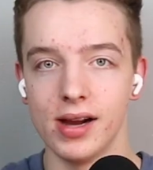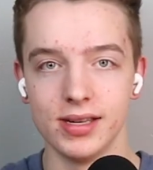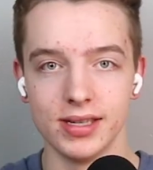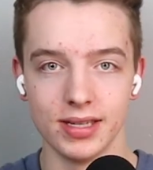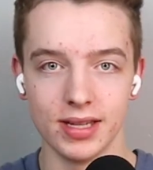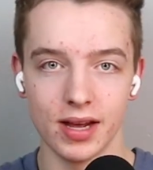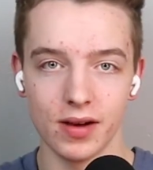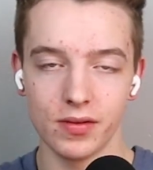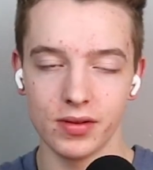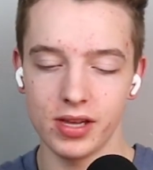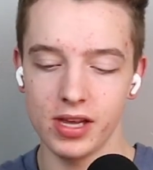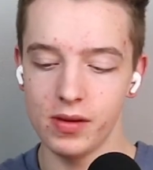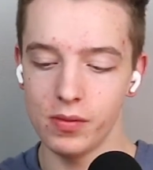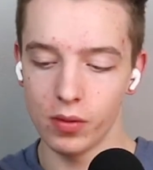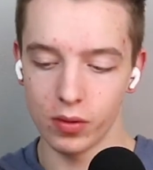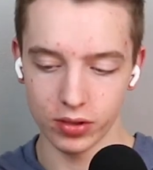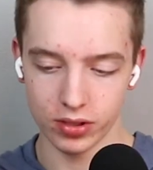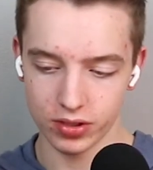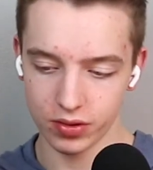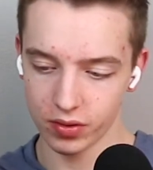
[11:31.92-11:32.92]
did that with
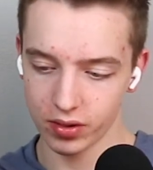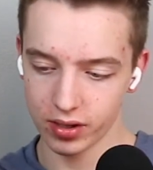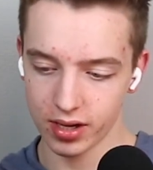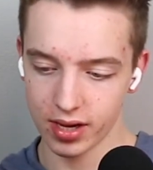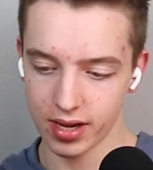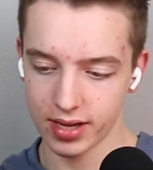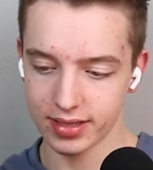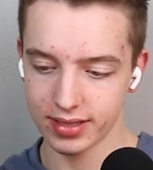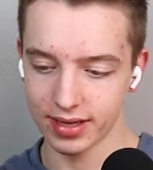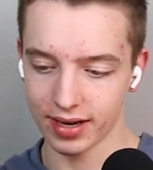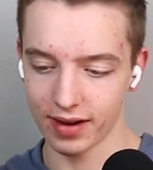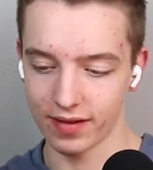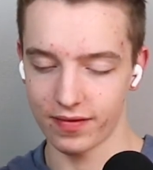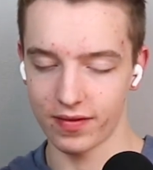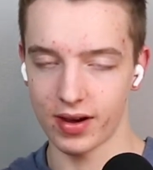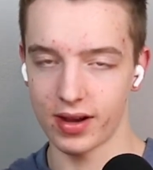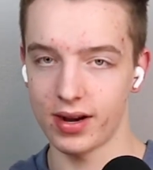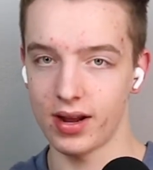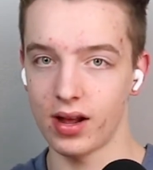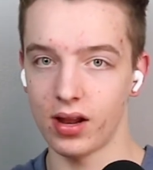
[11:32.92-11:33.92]
keyboard shortcuts and I
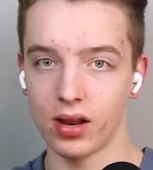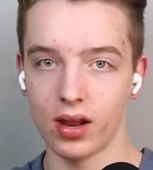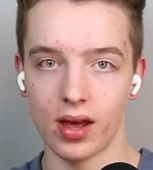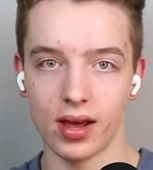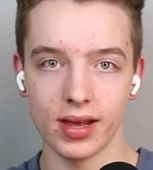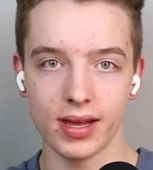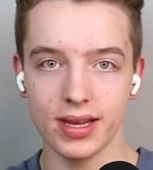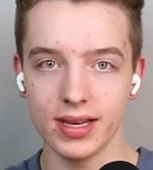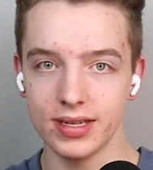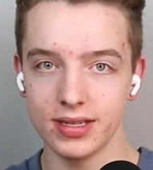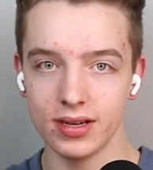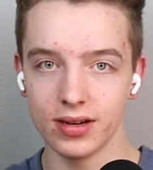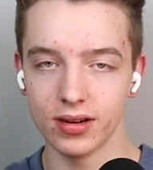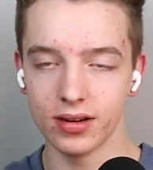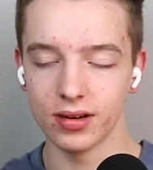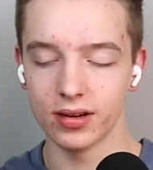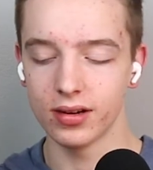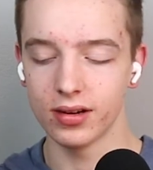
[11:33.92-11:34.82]
find it a lot easier.